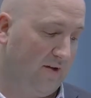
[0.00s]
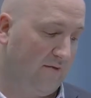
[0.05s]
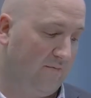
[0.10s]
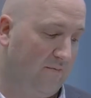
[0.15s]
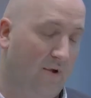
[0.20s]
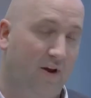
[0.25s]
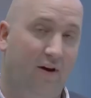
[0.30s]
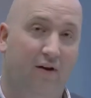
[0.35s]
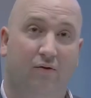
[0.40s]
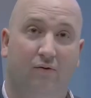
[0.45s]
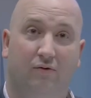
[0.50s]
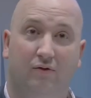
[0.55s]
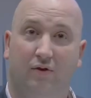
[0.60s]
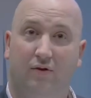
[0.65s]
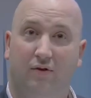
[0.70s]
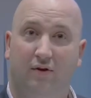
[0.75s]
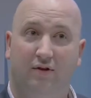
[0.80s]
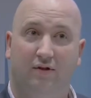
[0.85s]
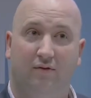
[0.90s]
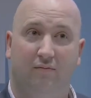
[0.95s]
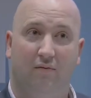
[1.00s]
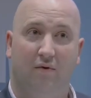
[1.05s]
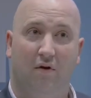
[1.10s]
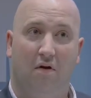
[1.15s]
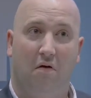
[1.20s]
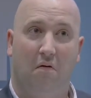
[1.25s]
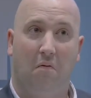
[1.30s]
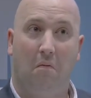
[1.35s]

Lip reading: of medical tourism.